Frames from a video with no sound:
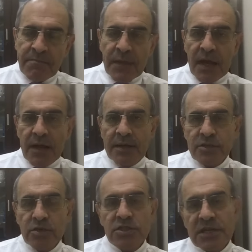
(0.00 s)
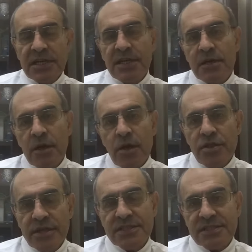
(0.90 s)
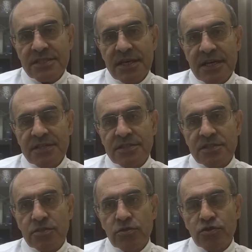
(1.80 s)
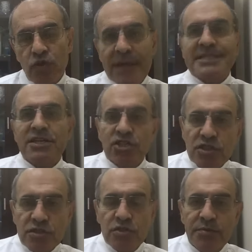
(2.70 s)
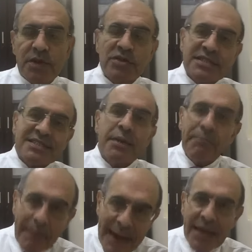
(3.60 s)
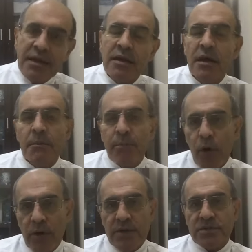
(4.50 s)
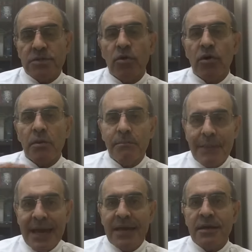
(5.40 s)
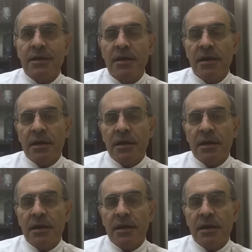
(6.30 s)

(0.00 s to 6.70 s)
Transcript: And usually this is to draw attention to because it's a main point or main